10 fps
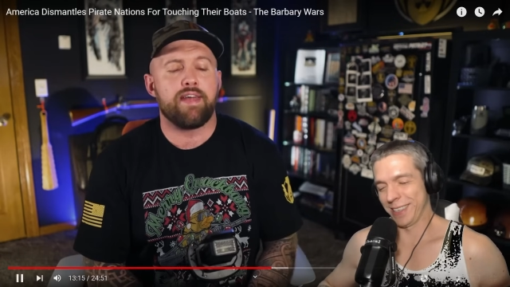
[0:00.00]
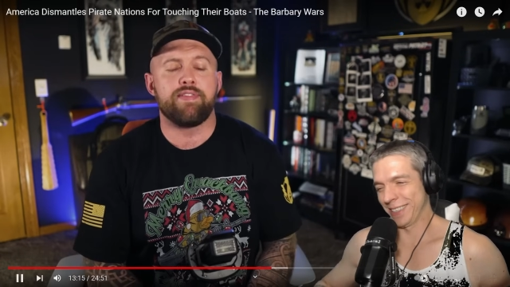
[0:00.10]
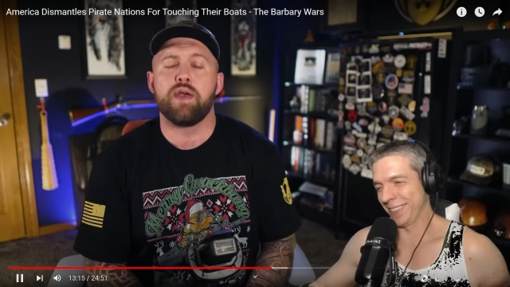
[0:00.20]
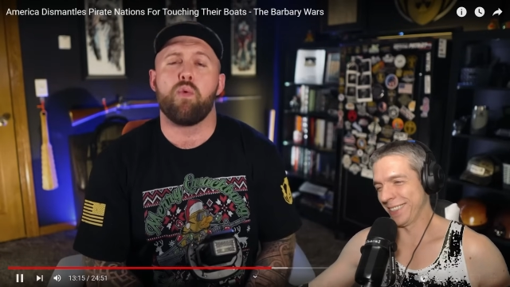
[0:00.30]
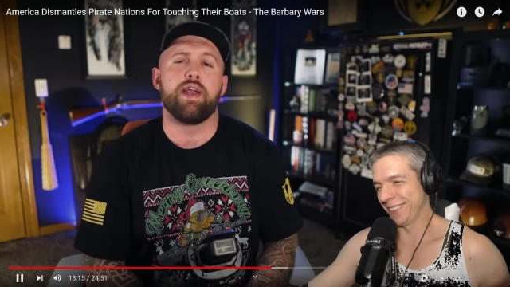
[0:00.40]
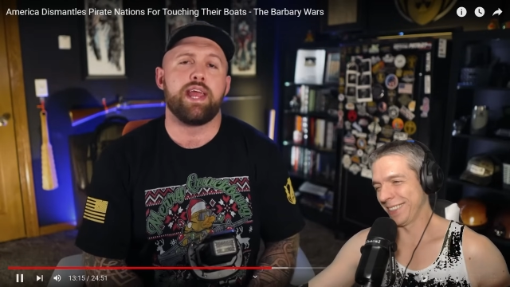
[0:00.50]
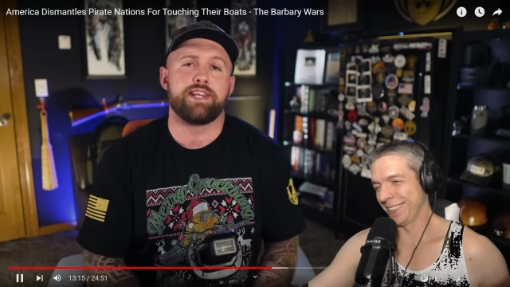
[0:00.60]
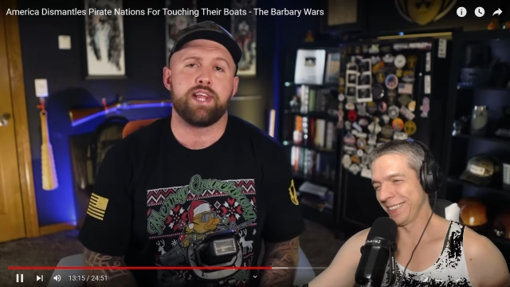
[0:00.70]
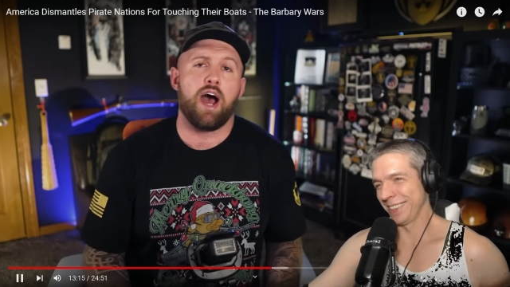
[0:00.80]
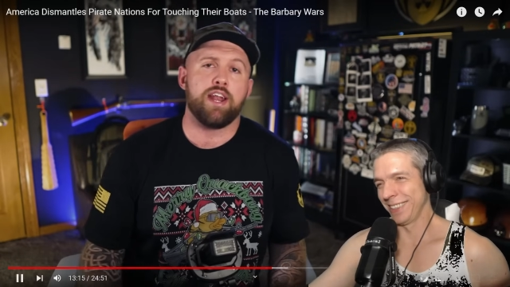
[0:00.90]
Speaker 1: and they want
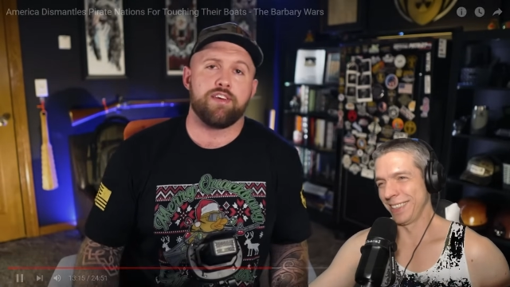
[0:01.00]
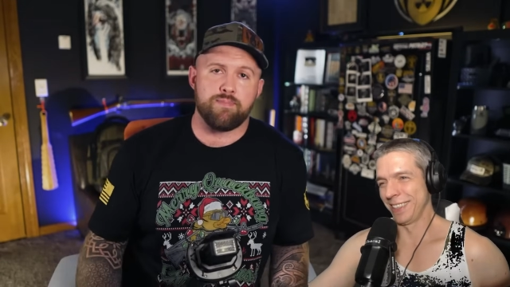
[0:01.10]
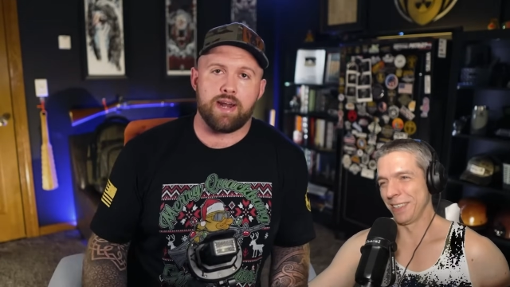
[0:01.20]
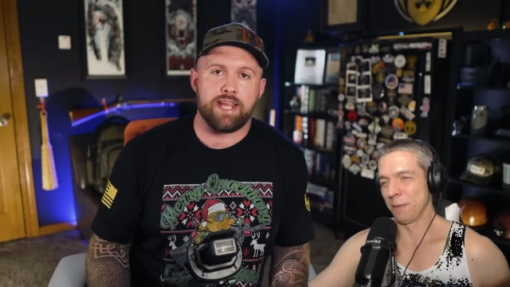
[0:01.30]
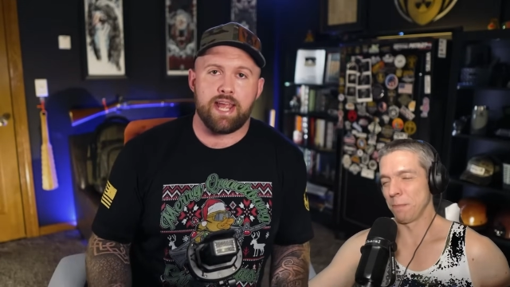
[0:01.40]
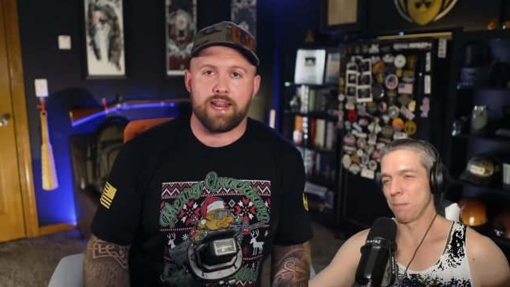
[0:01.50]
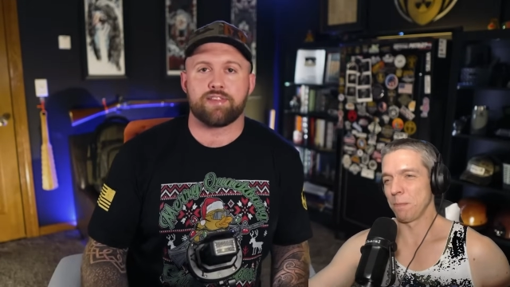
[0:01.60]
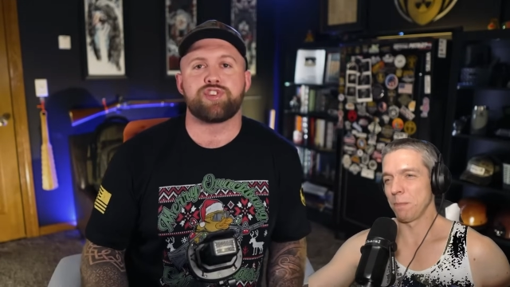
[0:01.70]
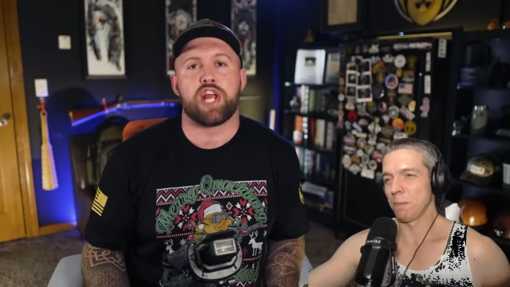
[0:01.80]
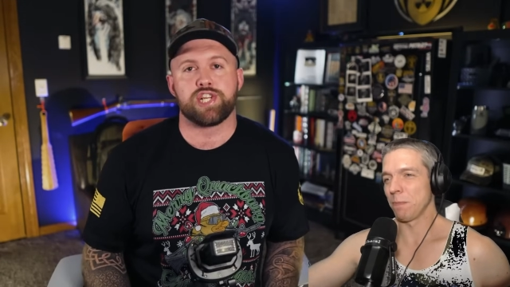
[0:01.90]
a ton of money in
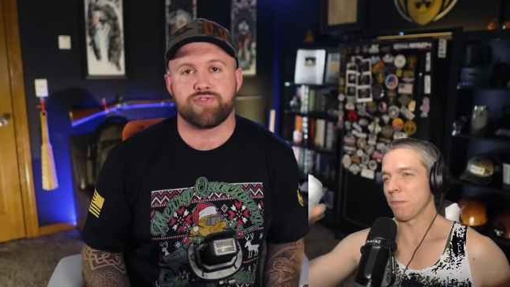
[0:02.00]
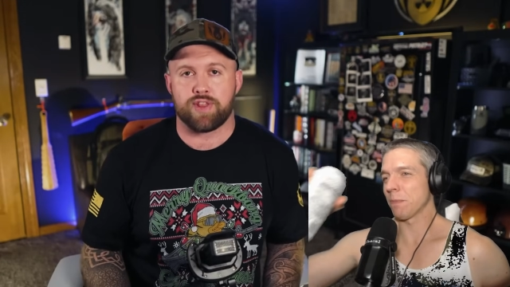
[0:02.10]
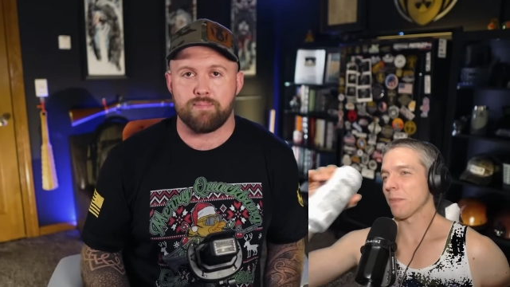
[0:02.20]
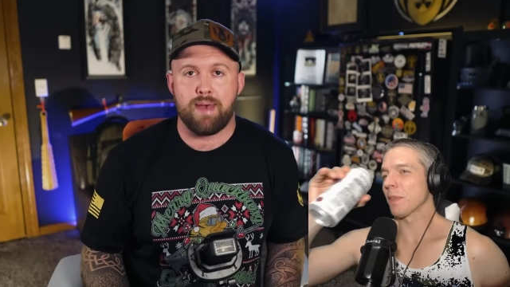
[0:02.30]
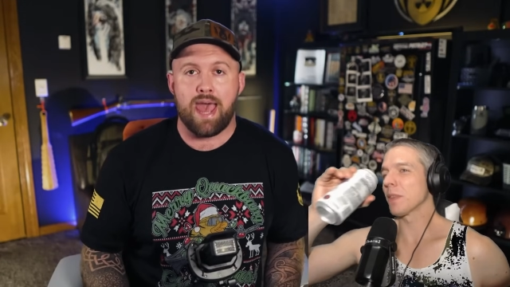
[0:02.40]
exchange for them